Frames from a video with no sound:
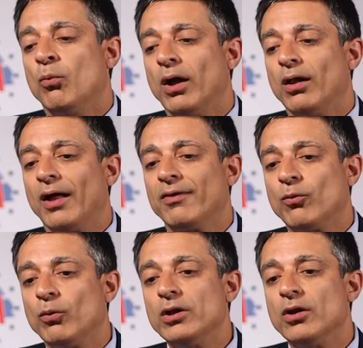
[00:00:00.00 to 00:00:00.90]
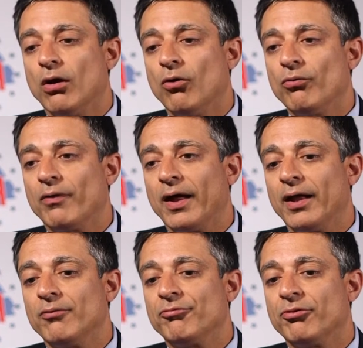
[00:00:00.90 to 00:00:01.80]
Well, I think we know
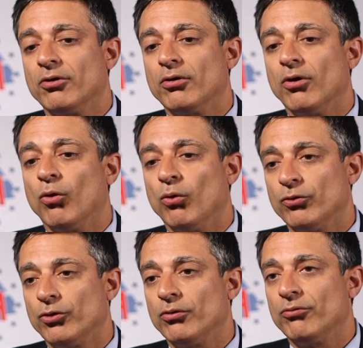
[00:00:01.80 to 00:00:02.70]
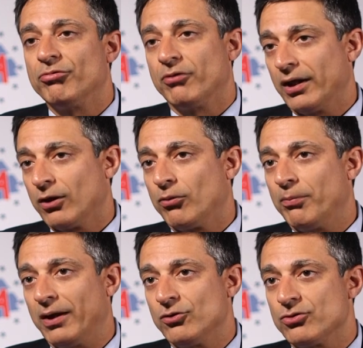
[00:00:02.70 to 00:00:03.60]
that for older, frailer
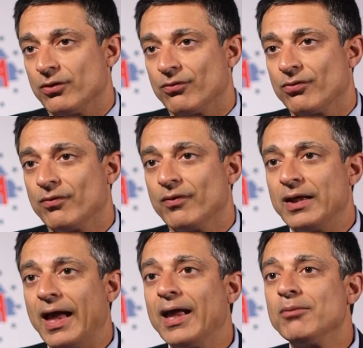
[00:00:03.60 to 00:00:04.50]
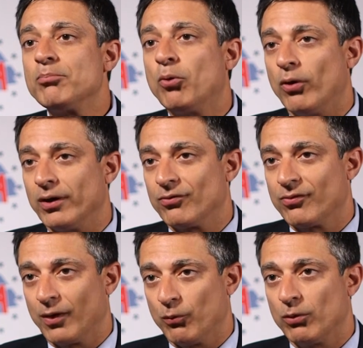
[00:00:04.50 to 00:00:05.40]
patients, the
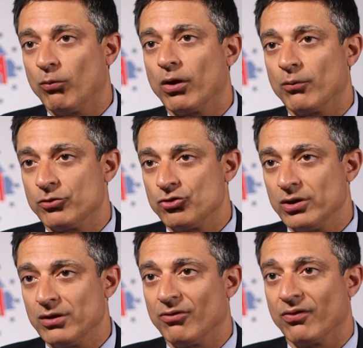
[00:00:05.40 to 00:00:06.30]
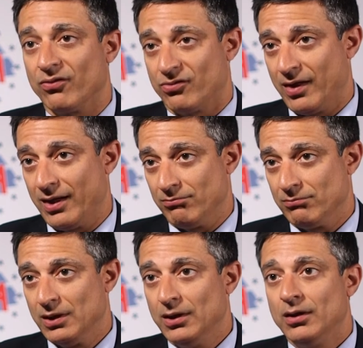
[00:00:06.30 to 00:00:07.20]
endpoints that we want to achieve are the same.
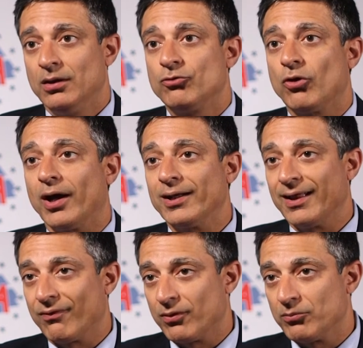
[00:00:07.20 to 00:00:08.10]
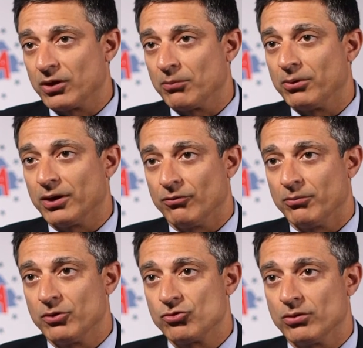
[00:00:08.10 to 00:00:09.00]
Try and get them to complete
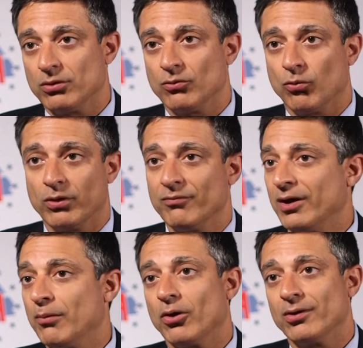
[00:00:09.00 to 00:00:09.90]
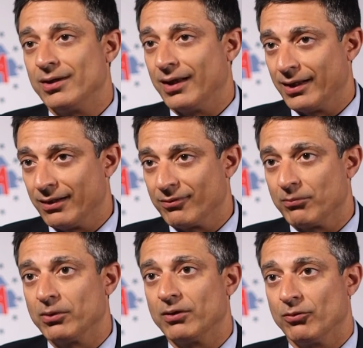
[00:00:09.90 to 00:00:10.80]
remission, or even MRD negative
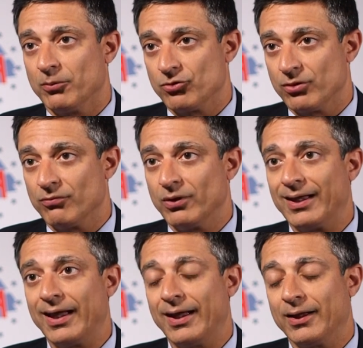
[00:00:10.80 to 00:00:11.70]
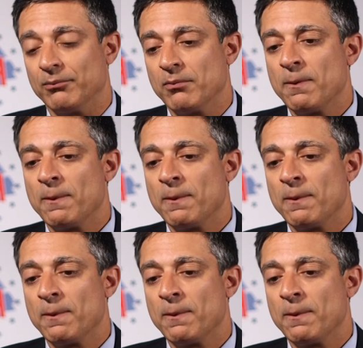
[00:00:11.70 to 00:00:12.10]
complete remission if we can.